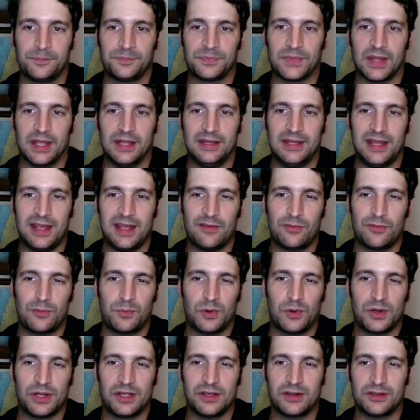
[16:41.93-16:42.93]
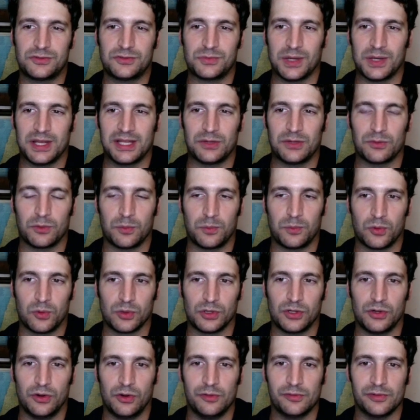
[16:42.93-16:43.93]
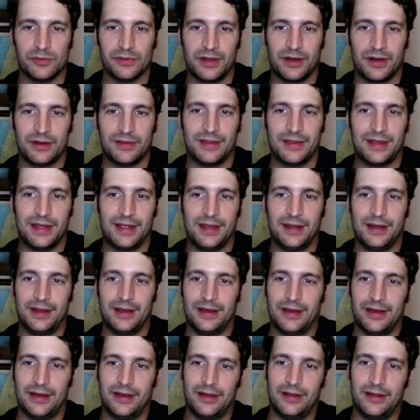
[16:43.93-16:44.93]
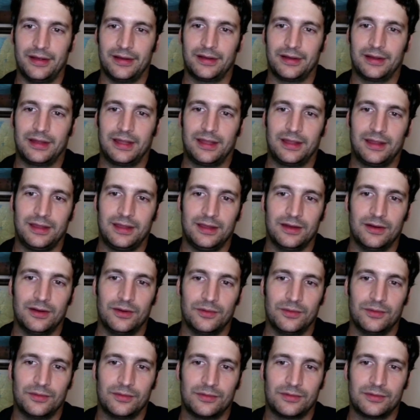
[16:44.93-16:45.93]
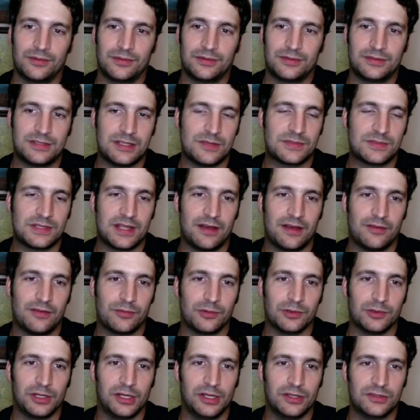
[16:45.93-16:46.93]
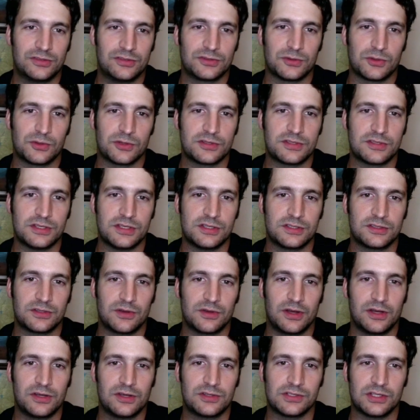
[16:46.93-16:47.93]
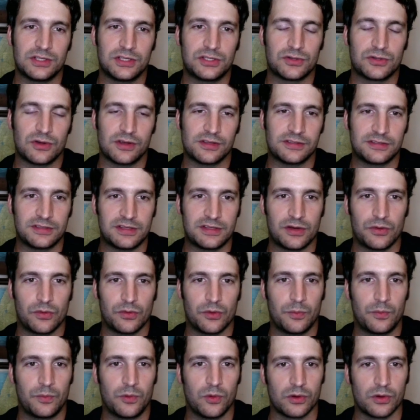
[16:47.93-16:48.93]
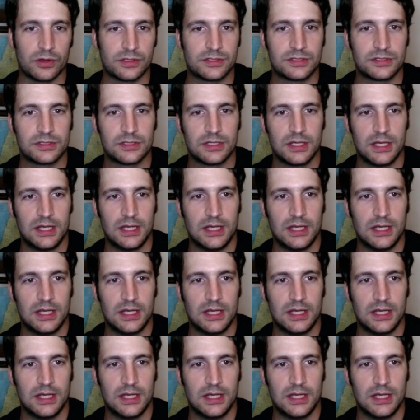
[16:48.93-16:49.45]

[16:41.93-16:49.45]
And they have a pretty good Israeli reporter over there that, you know, seems to have really good sources. So I usually trust their reports.